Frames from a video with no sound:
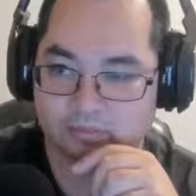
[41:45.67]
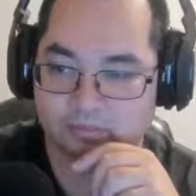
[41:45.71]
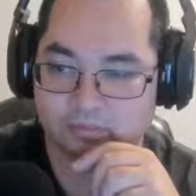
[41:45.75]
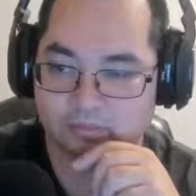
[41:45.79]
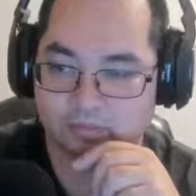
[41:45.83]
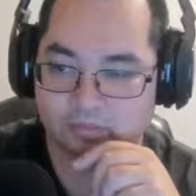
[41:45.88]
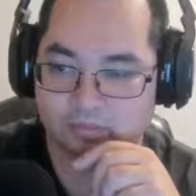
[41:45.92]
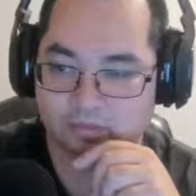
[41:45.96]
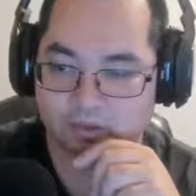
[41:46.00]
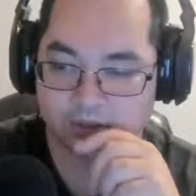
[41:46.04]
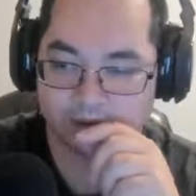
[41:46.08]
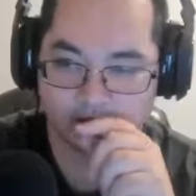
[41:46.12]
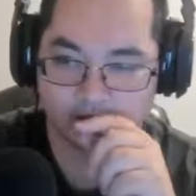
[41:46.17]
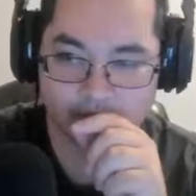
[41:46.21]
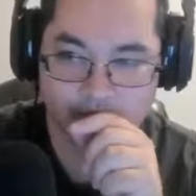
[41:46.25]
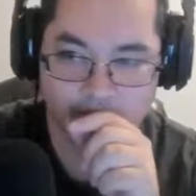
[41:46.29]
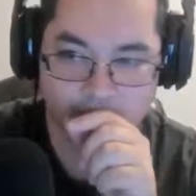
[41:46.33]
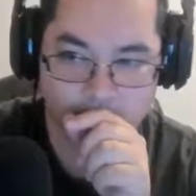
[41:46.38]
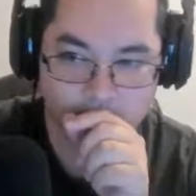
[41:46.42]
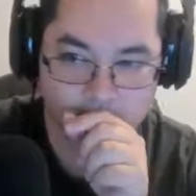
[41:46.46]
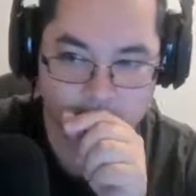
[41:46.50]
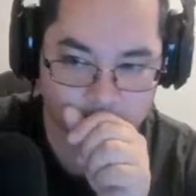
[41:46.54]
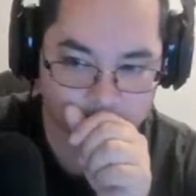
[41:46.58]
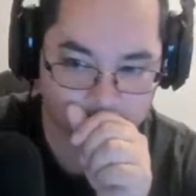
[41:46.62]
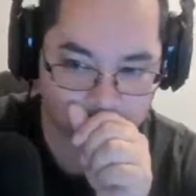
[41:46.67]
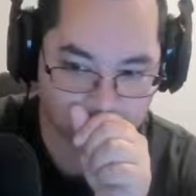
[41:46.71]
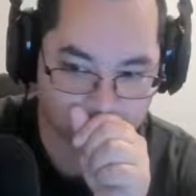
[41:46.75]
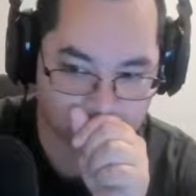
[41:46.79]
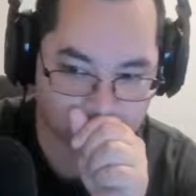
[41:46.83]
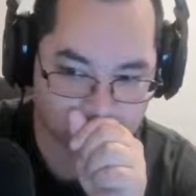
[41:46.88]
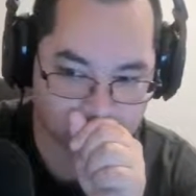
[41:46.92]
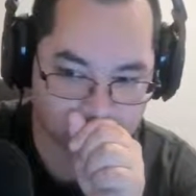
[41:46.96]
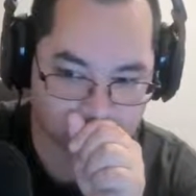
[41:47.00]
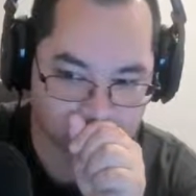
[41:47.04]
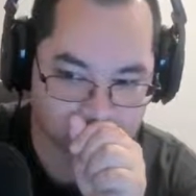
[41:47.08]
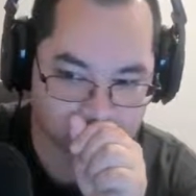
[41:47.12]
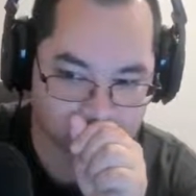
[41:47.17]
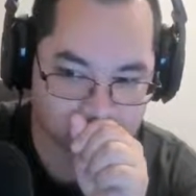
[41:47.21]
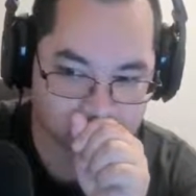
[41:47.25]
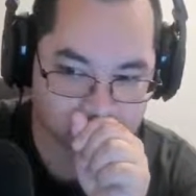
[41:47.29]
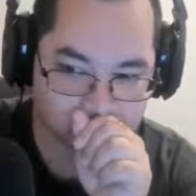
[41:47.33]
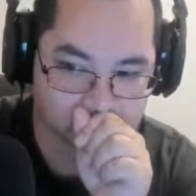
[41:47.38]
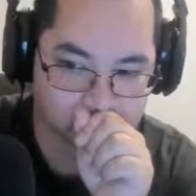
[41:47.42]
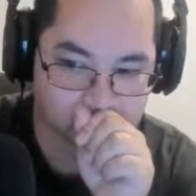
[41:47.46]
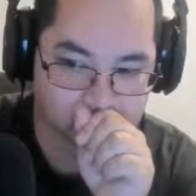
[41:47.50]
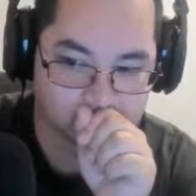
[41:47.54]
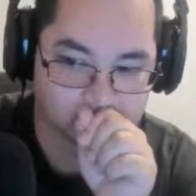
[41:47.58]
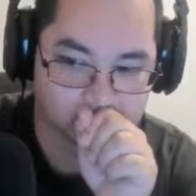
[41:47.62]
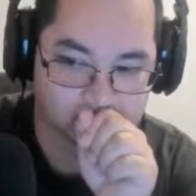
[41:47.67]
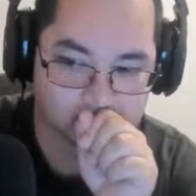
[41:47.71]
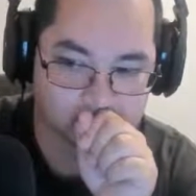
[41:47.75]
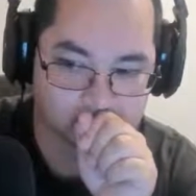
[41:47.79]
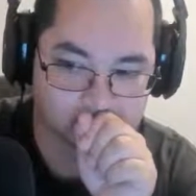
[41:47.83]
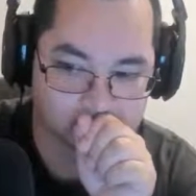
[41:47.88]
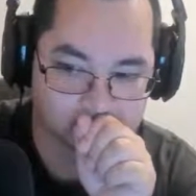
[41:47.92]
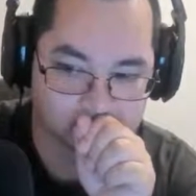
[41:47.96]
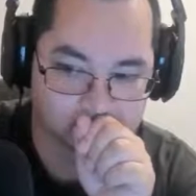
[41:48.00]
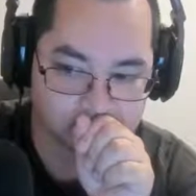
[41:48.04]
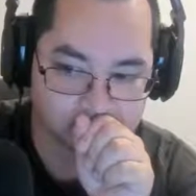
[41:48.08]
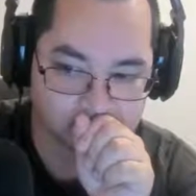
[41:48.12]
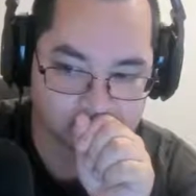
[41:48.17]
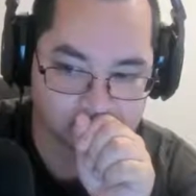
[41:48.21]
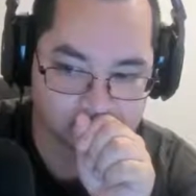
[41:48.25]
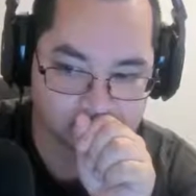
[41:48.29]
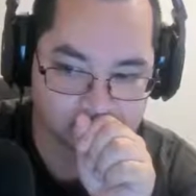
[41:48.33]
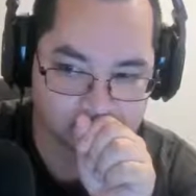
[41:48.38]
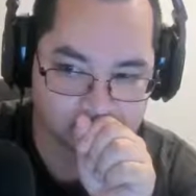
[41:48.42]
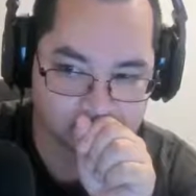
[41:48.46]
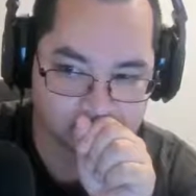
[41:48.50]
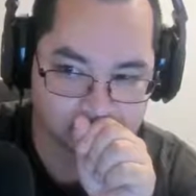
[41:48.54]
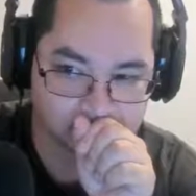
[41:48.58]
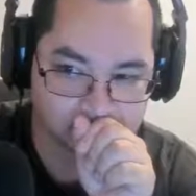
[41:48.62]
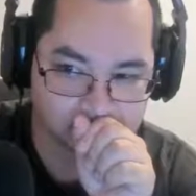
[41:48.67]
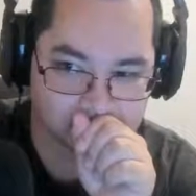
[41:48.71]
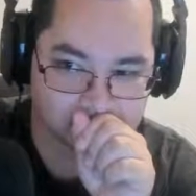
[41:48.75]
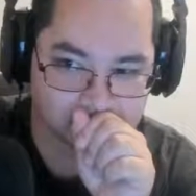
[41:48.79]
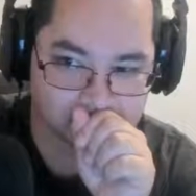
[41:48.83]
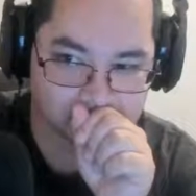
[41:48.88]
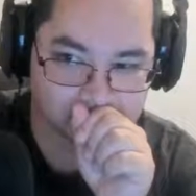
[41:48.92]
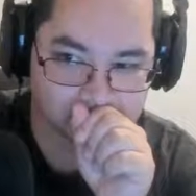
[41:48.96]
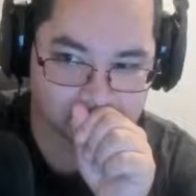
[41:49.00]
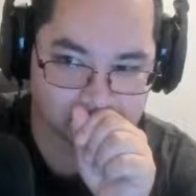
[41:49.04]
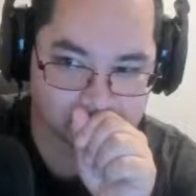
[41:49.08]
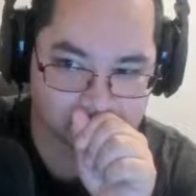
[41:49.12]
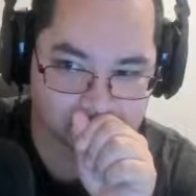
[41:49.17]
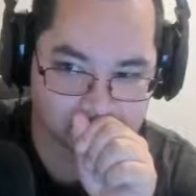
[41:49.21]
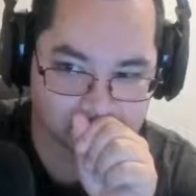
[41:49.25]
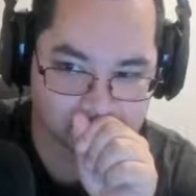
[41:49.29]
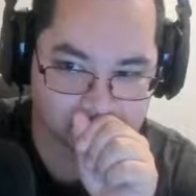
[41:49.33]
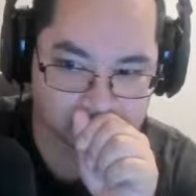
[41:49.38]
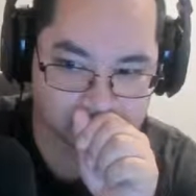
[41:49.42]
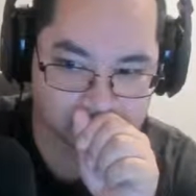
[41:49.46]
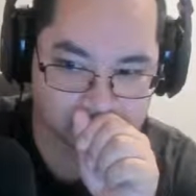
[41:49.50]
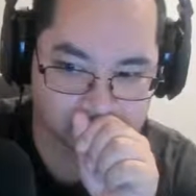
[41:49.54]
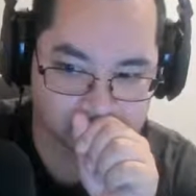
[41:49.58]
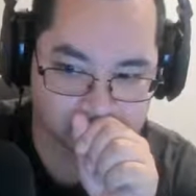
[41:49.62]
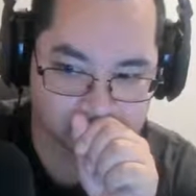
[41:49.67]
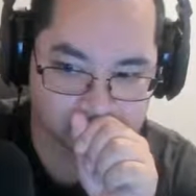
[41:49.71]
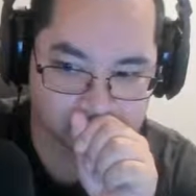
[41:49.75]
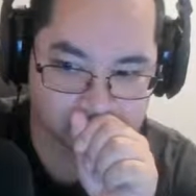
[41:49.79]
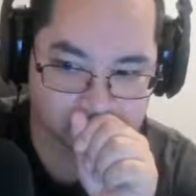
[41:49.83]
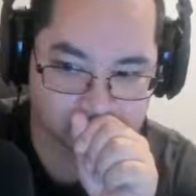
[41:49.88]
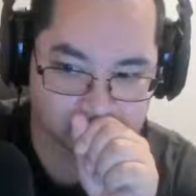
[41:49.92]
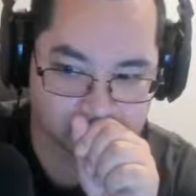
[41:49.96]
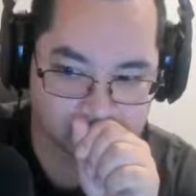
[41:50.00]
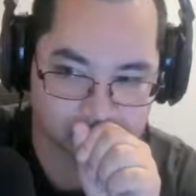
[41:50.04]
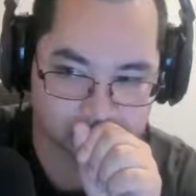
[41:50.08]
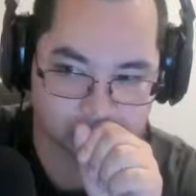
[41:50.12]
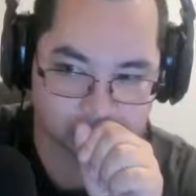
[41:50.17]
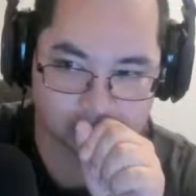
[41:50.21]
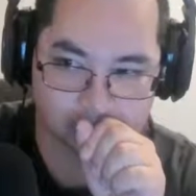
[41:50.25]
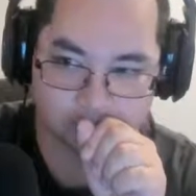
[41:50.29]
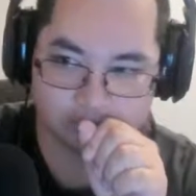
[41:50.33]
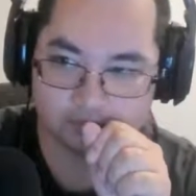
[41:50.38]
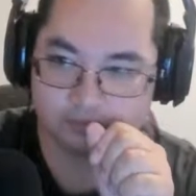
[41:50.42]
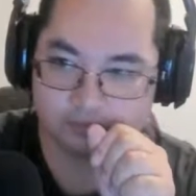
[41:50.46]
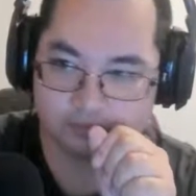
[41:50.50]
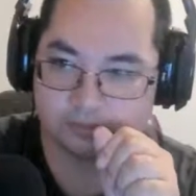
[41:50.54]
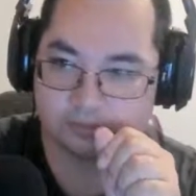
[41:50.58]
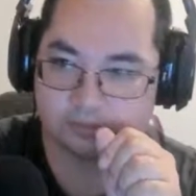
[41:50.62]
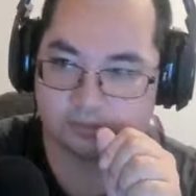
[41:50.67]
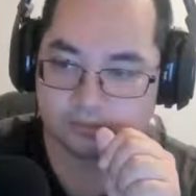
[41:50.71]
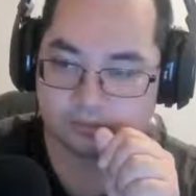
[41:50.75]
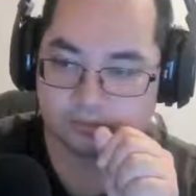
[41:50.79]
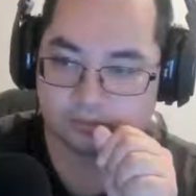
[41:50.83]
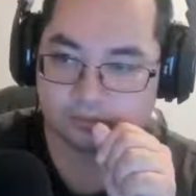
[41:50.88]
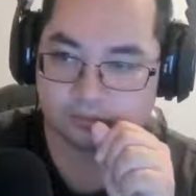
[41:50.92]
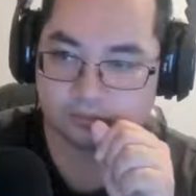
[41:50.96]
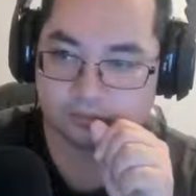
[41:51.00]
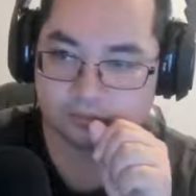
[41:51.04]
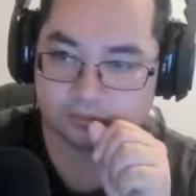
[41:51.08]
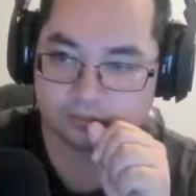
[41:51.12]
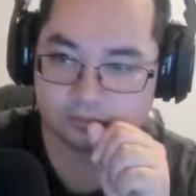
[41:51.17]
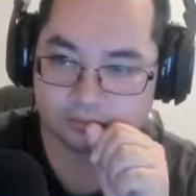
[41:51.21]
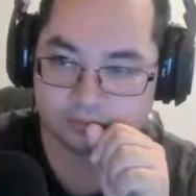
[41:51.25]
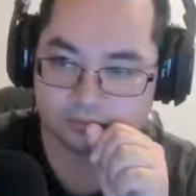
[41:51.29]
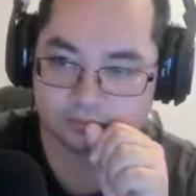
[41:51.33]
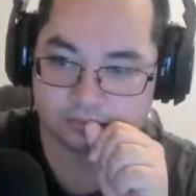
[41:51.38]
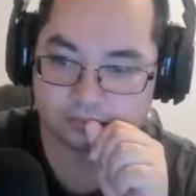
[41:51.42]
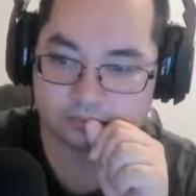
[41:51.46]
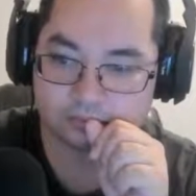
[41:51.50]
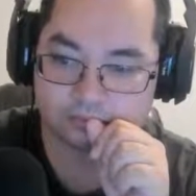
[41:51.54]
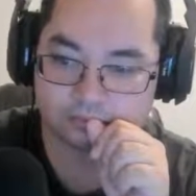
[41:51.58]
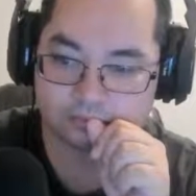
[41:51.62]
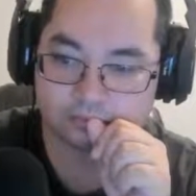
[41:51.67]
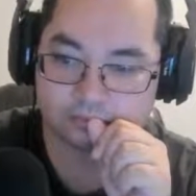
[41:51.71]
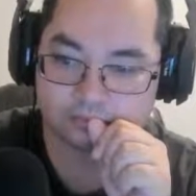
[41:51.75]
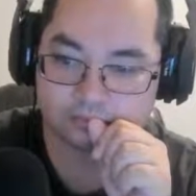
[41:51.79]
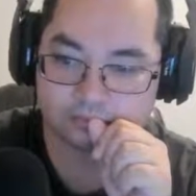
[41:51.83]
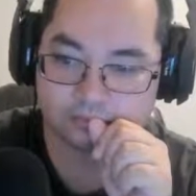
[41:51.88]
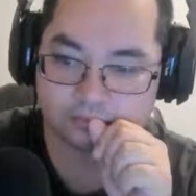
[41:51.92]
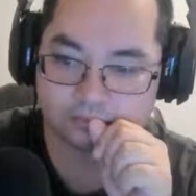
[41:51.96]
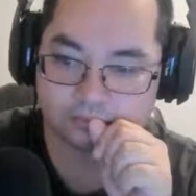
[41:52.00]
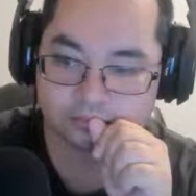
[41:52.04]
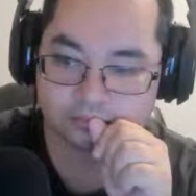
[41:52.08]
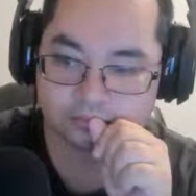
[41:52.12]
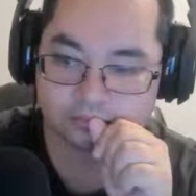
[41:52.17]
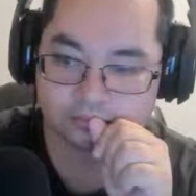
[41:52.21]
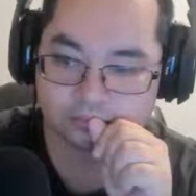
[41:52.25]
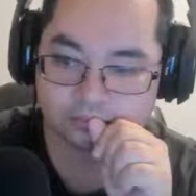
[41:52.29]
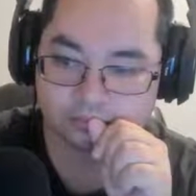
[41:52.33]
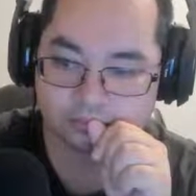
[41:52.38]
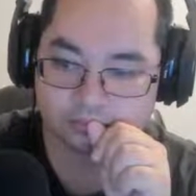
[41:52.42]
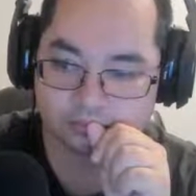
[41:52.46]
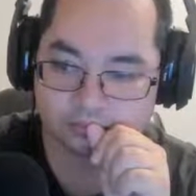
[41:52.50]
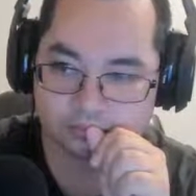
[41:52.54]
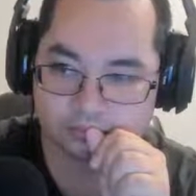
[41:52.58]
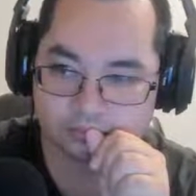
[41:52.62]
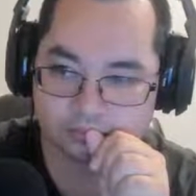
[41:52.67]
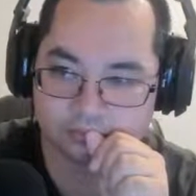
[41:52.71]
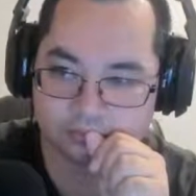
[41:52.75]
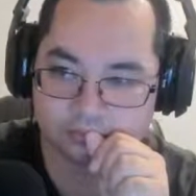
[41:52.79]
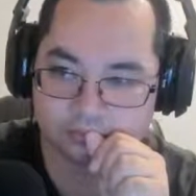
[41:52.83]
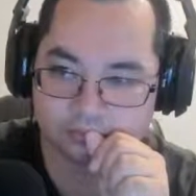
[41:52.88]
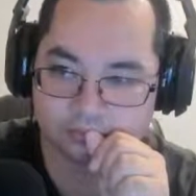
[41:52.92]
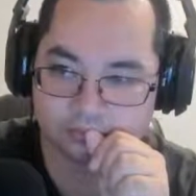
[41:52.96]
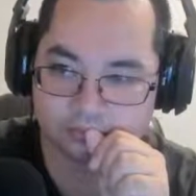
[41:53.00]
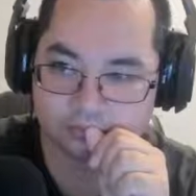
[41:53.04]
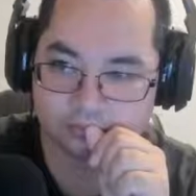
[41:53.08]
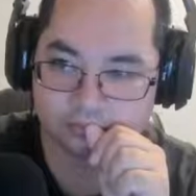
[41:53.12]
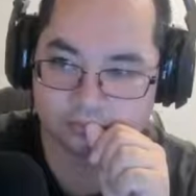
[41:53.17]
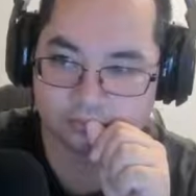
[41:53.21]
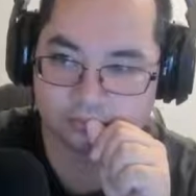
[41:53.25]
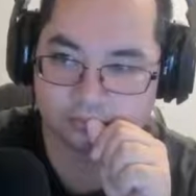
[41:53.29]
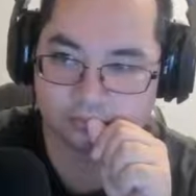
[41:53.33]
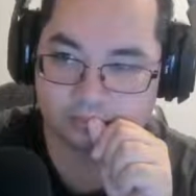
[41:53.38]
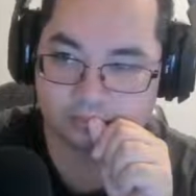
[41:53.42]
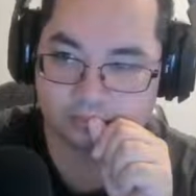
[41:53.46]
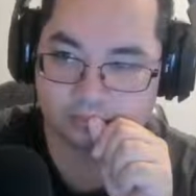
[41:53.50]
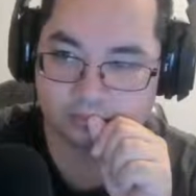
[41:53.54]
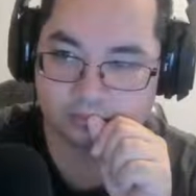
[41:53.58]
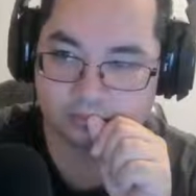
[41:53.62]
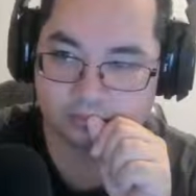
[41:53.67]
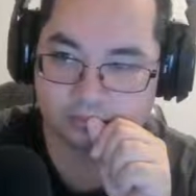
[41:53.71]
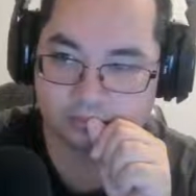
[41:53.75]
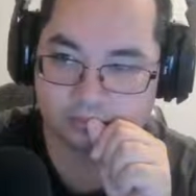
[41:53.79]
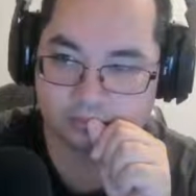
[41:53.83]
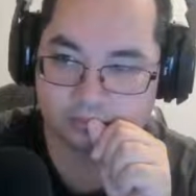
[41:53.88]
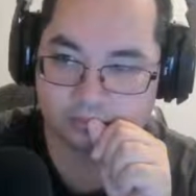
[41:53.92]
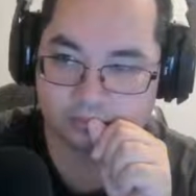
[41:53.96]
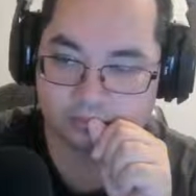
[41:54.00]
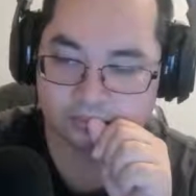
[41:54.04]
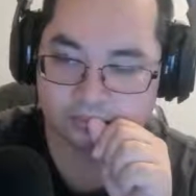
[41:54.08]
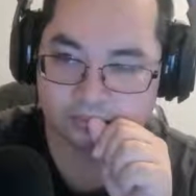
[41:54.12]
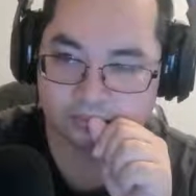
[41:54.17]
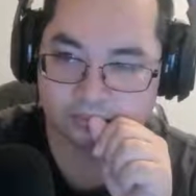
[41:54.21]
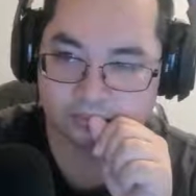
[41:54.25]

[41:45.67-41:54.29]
Just like Wedge survives falling from the pillar, which is a really big difference.